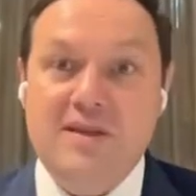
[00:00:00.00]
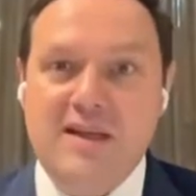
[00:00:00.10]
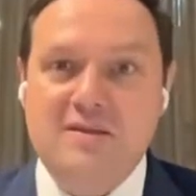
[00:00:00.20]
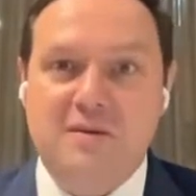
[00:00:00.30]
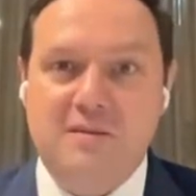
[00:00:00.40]

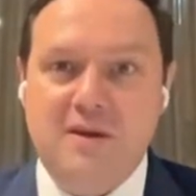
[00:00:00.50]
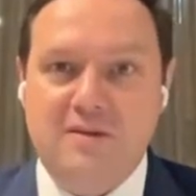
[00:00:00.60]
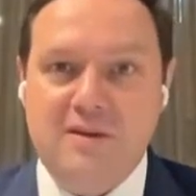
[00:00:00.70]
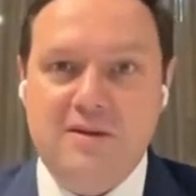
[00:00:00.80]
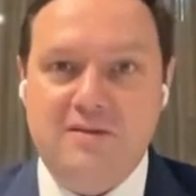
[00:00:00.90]
results from
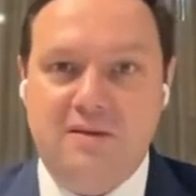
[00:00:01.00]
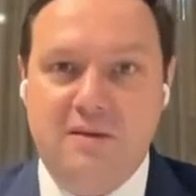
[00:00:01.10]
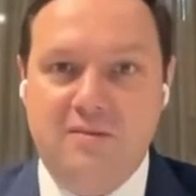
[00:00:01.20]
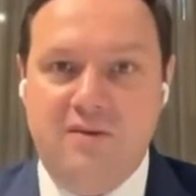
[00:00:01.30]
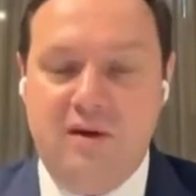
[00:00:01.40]
those
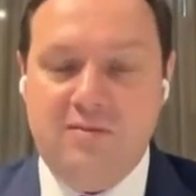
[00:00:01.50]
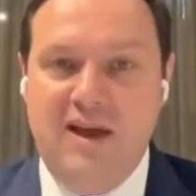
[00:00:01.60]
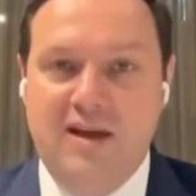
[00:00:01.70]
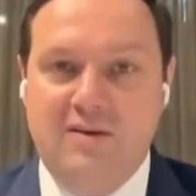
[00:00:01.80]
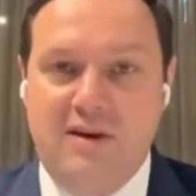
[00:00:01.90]
from
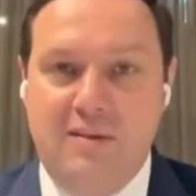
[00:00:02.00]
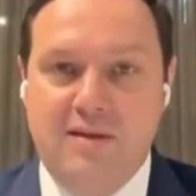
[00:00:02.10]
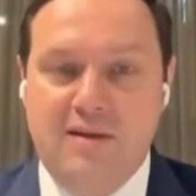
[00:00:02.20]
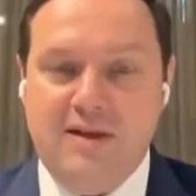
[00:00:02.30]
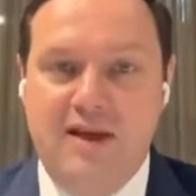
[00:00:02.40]
the equity
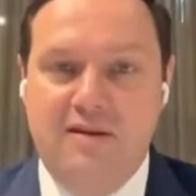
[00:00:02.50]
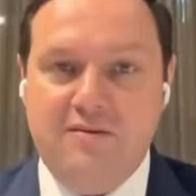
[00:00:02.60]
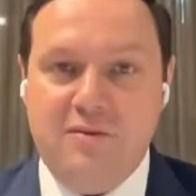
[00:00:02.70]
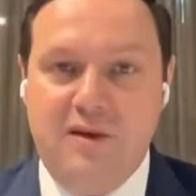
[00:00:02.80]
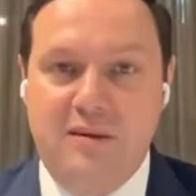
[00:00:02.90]
methods have
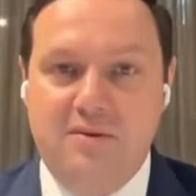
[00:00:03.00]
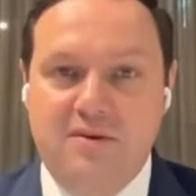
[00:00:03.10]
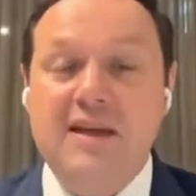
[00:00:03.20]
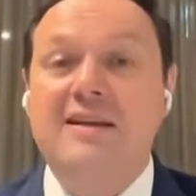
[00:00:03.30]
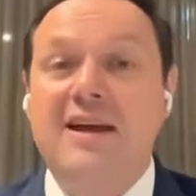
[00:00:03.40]
to be
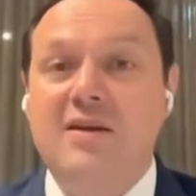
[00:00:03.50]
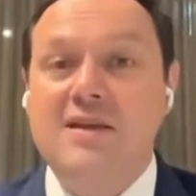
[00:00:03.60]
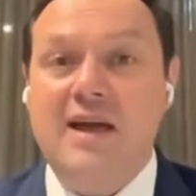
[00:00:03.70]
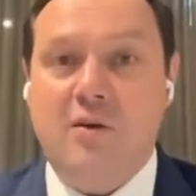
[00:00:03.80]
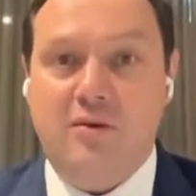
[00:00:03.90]
presented
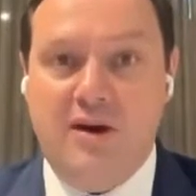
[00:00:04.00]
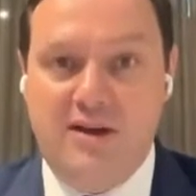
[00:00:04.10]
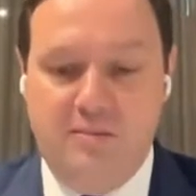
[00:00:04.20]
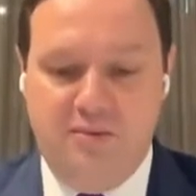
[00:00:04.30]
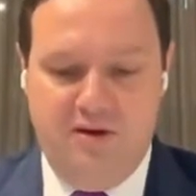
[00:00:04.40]
outside
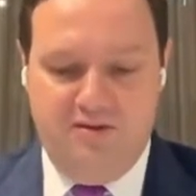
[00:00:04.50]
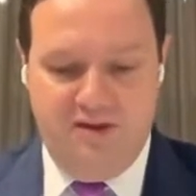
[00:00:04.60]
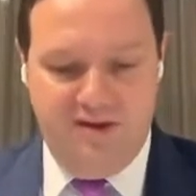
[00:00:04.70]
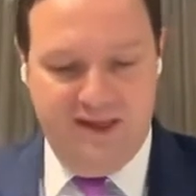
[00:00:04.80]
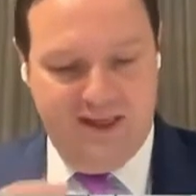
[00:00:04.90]
operating
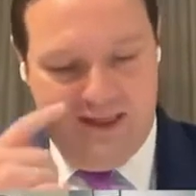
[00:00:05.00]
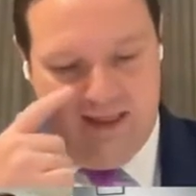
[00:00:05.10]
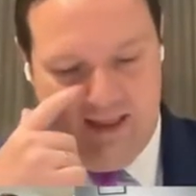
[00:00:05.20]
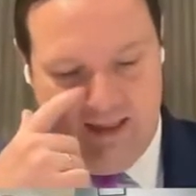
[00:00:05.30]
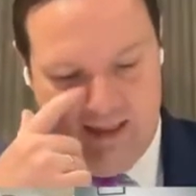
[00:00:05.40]
profit.
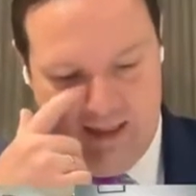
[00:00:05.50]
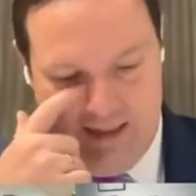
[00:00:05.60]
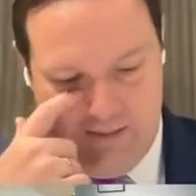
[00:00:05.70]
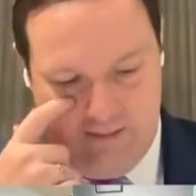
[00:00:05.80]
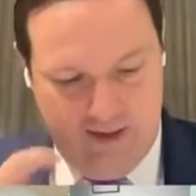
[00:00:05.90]

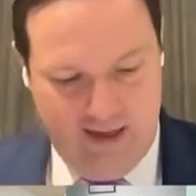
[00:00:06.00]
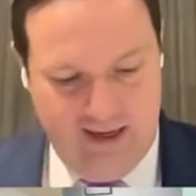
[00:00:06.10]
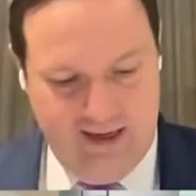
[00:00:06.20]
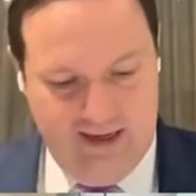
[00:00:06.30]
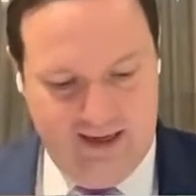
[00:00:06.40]

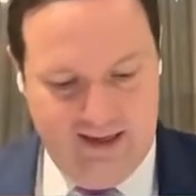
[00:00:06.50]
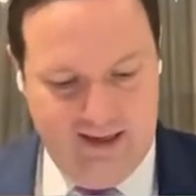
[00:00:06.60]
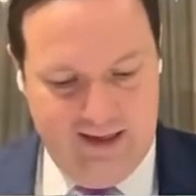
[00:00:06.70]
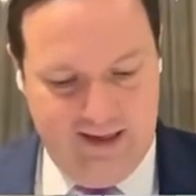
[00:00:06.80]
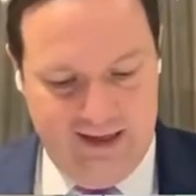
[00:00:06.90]
And
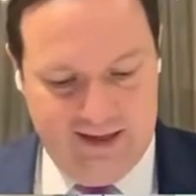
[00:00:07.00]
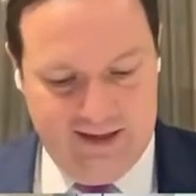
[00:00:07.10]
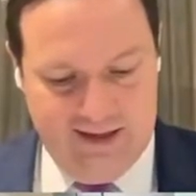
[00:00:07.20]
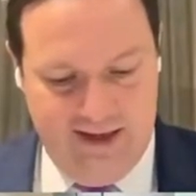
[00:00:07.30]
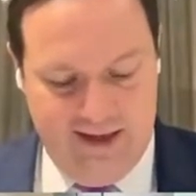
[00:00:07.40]
it
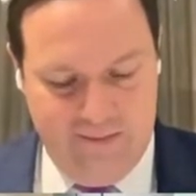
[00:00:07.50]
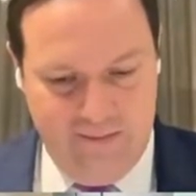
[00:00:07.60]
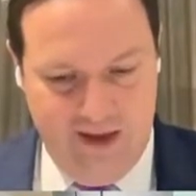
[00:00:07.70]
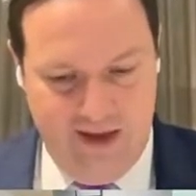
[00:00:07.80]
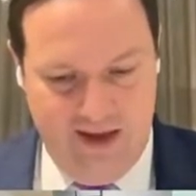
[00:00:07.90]
is
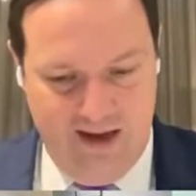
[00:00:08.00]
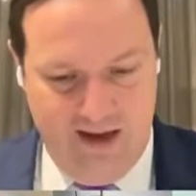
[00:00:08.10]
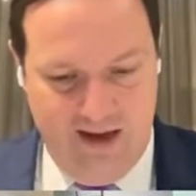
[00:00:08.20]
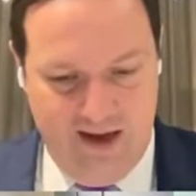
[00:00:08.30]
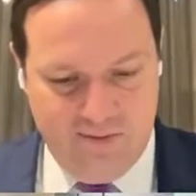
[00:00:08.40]

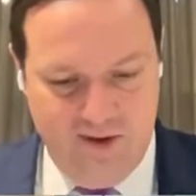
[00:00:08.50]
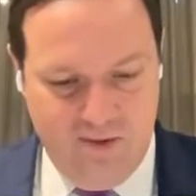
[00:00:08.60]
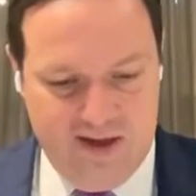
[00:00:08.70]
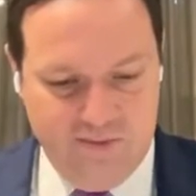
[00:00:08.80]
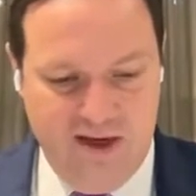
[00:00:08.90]
it has been
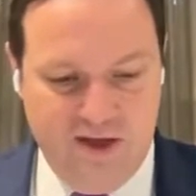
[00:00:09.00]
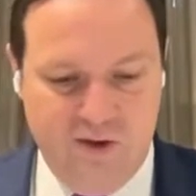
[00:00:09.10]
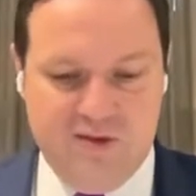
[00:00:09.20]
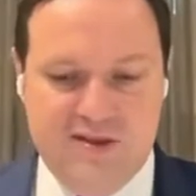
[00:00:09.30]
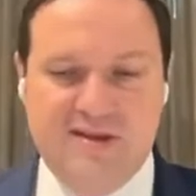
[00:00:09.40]
raised by
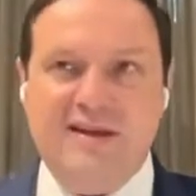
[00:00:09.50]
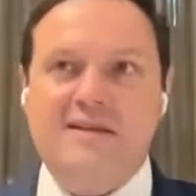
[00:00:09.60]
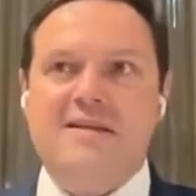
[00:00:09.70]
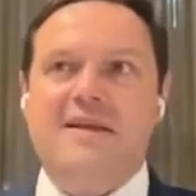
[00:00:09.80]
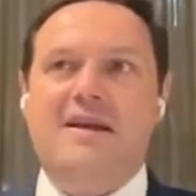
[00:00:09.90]
users that
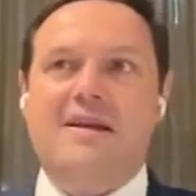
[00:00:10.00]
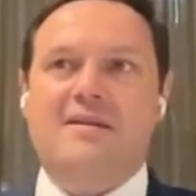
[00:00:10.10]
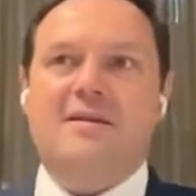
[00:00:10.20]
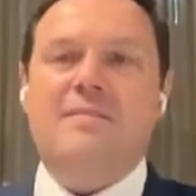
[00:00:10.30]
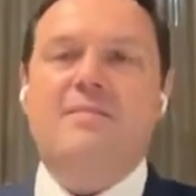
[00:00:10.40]

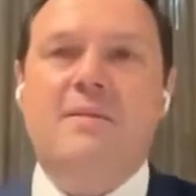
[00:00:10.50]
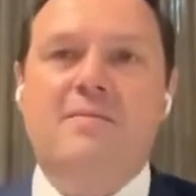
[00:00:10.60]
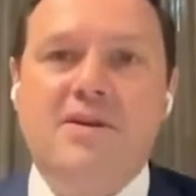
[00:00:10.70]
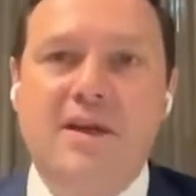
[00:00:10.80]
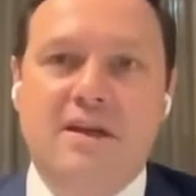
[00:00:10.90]
it's in
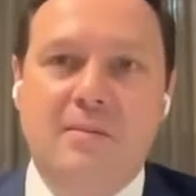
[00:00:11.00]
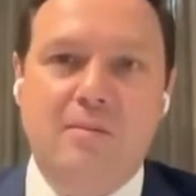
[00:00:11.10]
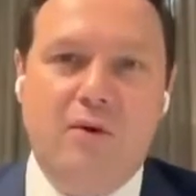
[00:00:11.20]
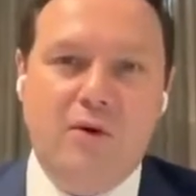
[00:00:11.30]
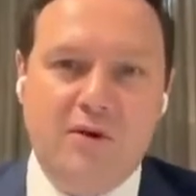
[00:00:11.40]
particular
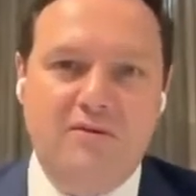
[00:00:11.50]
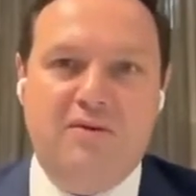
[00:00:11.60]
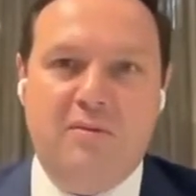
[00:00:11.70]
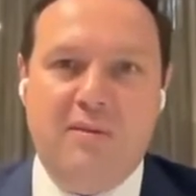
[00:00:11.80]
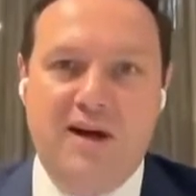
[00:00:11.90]
important
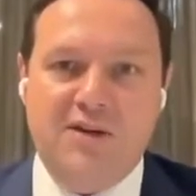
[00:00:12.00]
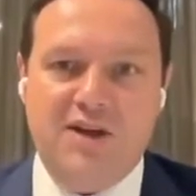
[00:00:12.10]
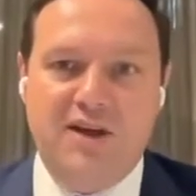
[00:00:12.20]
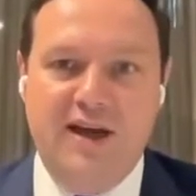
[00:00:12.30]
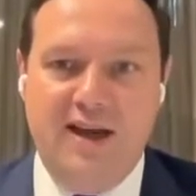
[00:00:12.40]
for
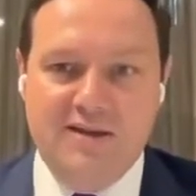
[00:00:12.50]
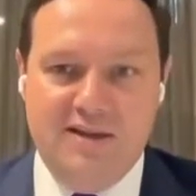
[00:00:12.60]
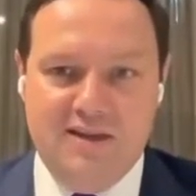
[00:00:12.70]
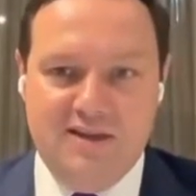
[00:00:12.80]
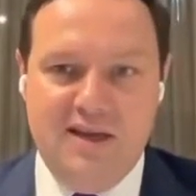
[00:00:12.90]
margin
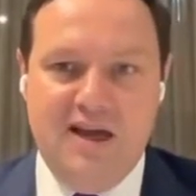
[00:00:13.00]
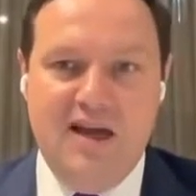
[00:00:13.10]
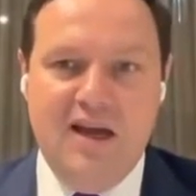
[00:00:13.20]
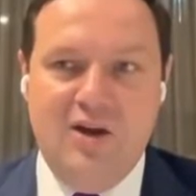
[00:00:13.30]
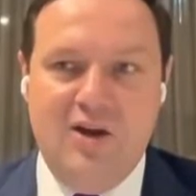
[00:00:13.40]
analysis
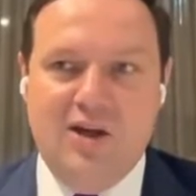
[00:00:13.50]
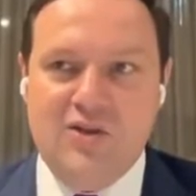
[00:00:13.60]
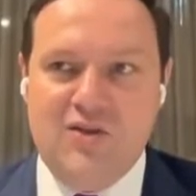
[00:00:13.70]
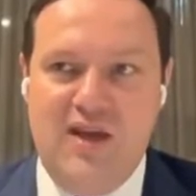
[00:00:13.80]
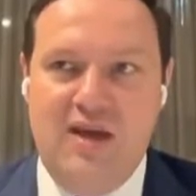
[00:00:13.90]
not
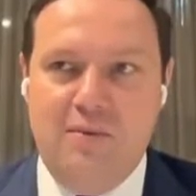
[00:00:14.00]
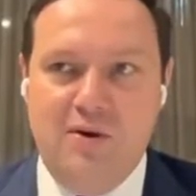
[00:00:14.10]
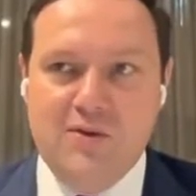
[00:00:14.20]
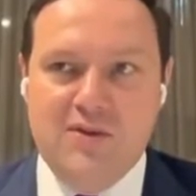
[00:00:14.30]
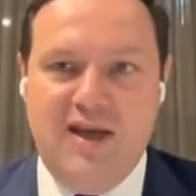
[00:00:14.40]
to see a
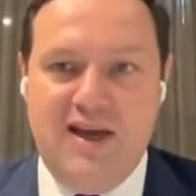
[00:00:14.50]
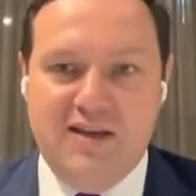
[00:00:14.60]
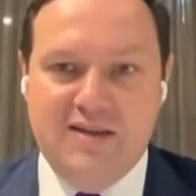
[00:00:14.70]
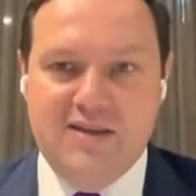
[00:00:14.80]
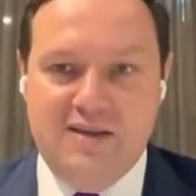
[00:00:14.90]

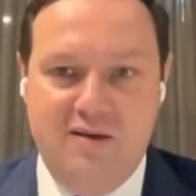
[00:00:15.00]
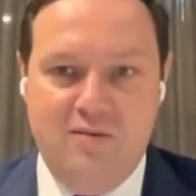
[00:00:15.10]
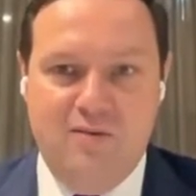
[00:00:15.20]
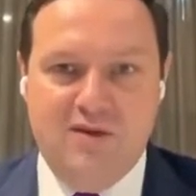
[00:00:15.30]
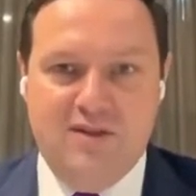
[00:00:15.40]
post-tax
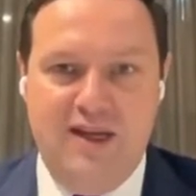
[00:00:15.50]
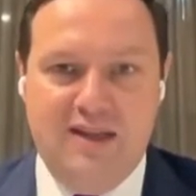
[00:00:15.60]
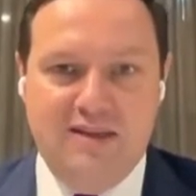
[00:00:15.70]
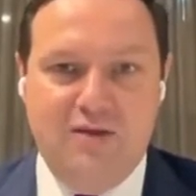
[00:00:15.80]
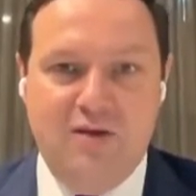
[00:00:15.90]

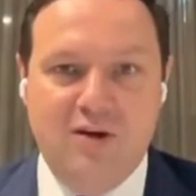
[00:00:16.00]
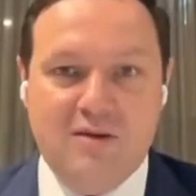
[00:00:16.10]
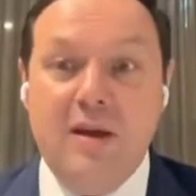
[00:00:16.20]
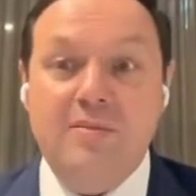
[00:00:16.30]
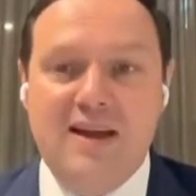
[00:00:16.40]
result
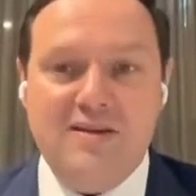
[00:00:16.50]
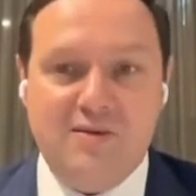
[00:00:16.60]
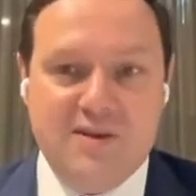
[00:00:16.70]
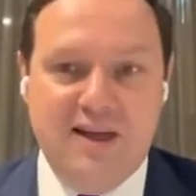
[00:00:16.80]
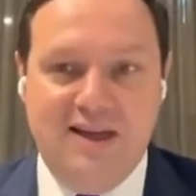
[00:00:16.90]
gross net
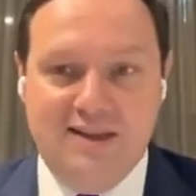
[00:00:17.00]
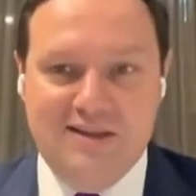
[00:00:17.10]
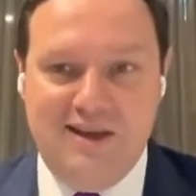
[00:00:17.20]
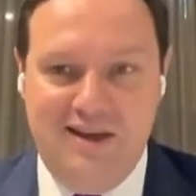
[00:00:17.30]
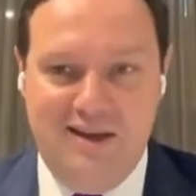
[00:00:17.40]

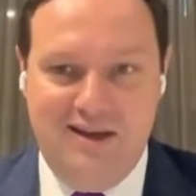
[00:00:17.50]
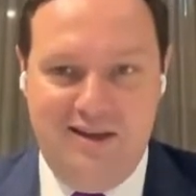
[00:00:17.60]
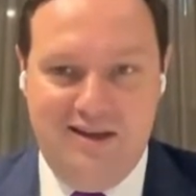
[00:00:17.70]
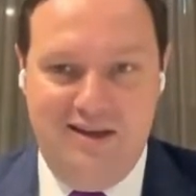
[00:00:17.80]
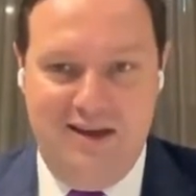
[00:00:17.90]
result
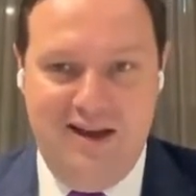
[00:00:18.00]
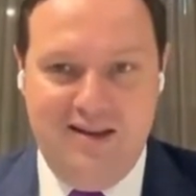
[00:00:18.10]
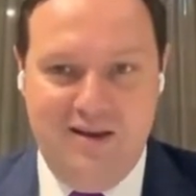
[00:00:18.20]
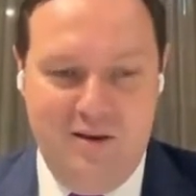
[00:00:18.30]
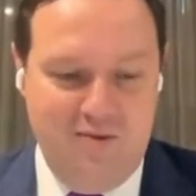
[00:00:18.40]

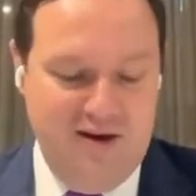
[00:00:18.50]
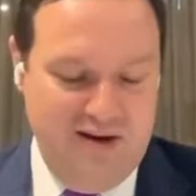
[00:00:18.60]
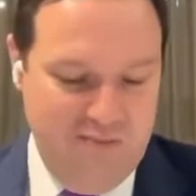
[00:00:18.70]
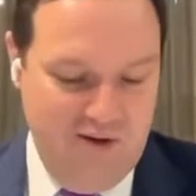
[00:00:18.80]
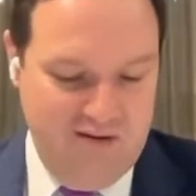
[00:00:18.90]
in the
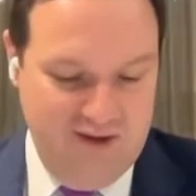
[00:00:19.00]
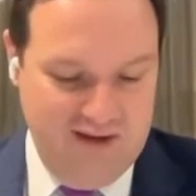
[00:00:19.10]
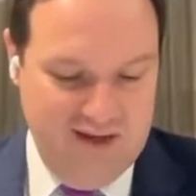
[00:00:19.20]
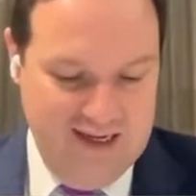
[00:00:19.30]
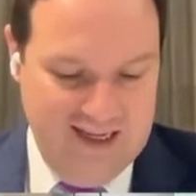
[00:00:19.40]
operating
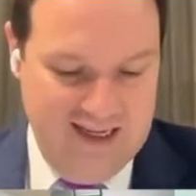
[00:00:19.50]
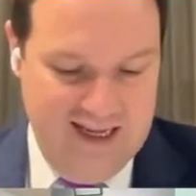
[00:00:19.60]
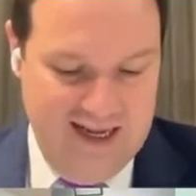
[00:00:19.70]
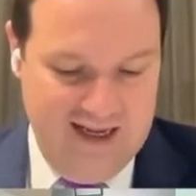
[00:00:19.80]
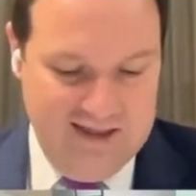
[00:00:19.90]
profit,
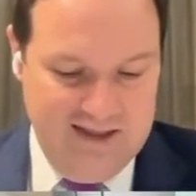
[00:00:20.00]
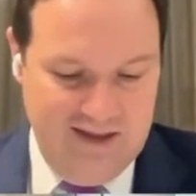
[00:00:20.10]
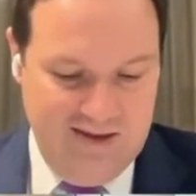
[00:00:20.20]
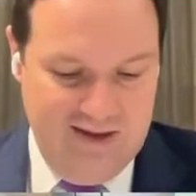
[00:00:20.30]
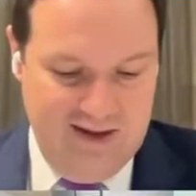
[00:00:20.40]
and
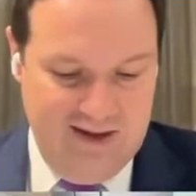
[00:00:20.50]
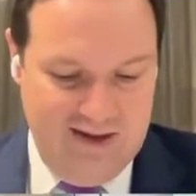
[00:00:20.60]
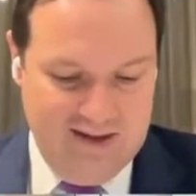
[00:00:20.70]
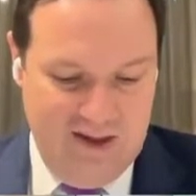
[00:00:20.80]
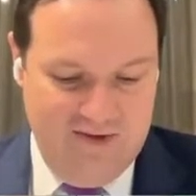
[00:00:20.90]
so
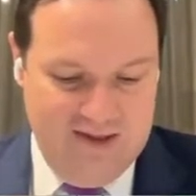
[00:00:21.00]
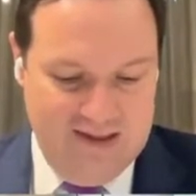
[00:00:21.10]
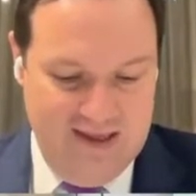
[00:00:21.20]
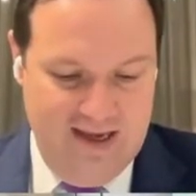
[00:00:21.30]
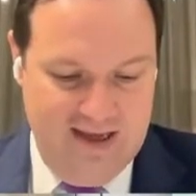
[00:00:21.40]
it's
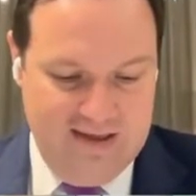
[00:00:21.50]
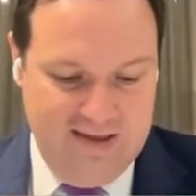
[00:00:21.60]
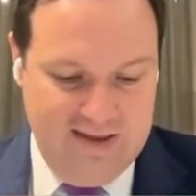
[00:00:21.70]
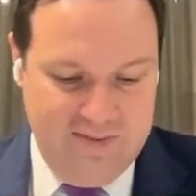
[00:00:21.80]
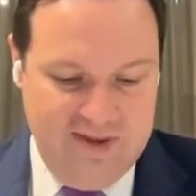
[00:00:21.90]
obviously a